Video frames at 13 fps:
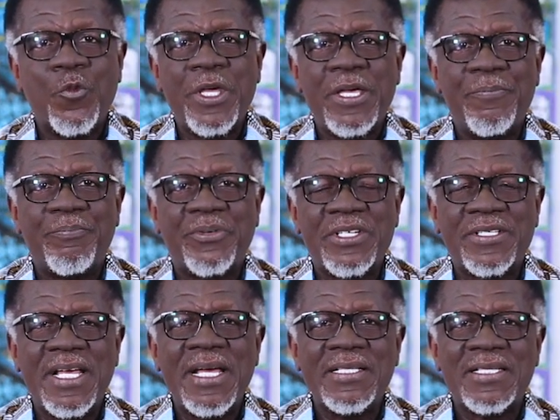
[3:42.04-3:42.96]
we
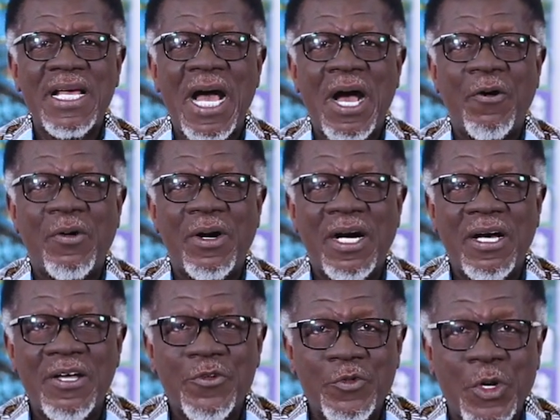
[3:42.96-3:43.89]
present
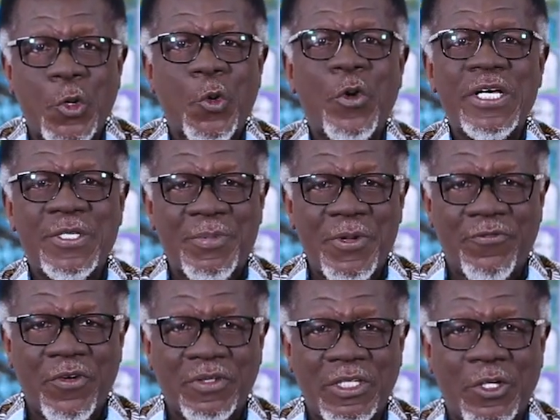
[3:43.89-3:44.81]
our request
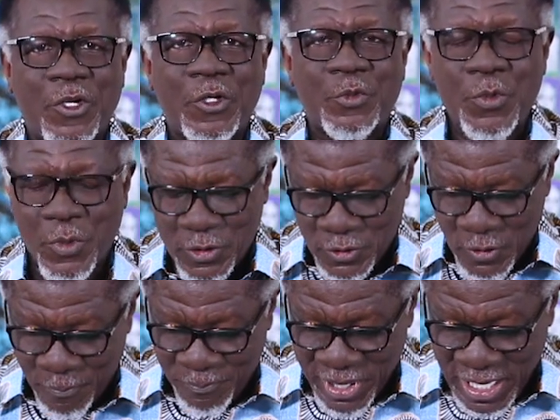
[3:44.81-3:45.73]
before the Lord, we want
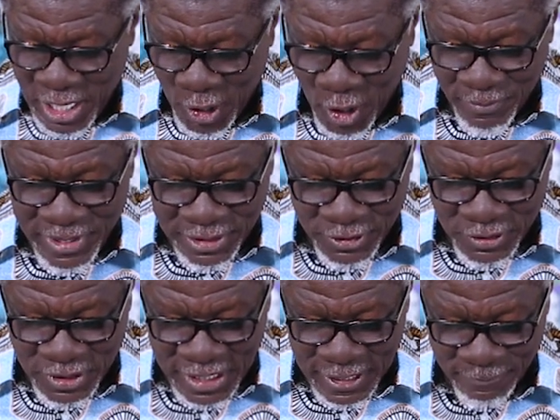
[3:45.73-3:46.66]
to pay
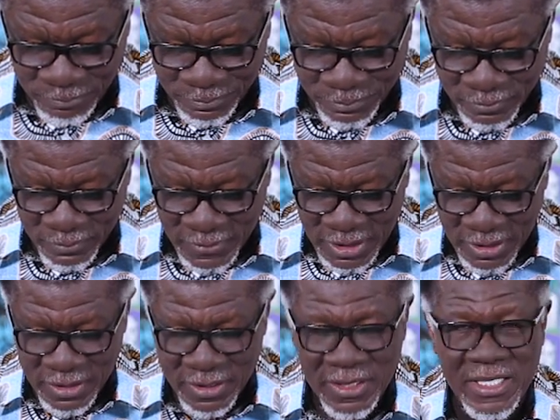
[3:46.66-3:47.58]
homage to Him.
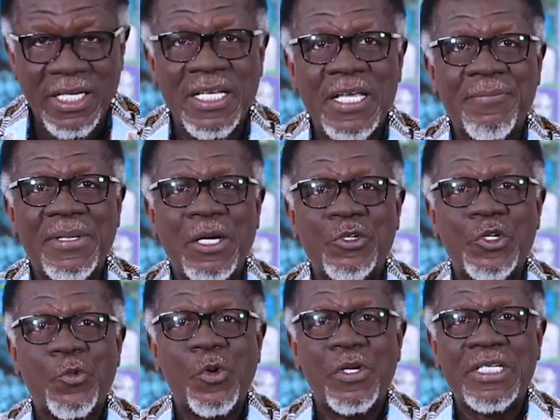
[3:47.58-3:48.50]
Tell Him that
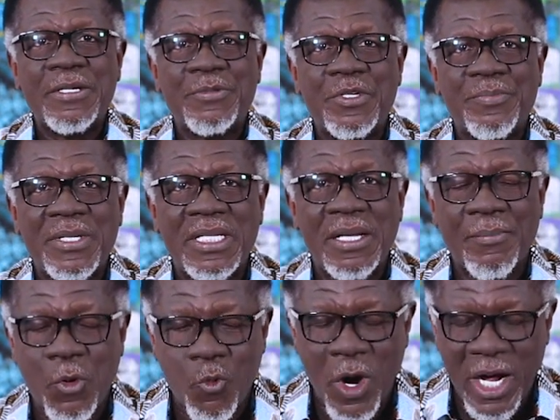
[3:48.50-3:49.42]
you want Him to be
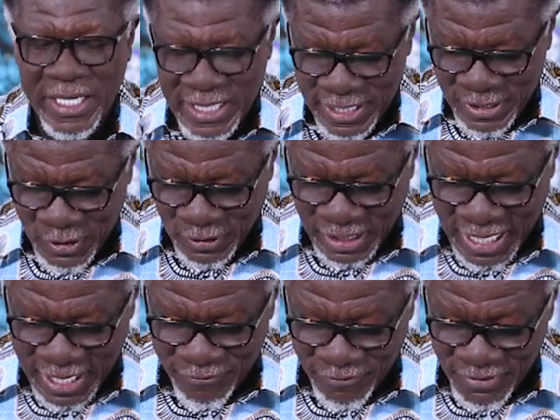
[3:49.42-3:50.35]
number one in your
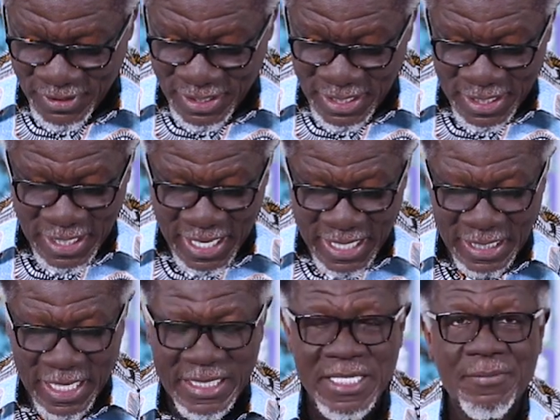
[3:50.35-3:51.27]
life,
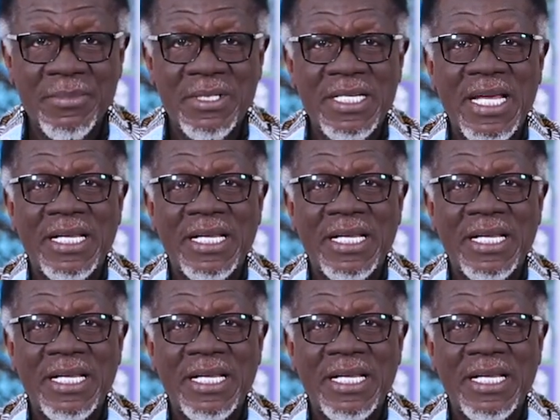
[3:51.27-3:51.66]
and let Him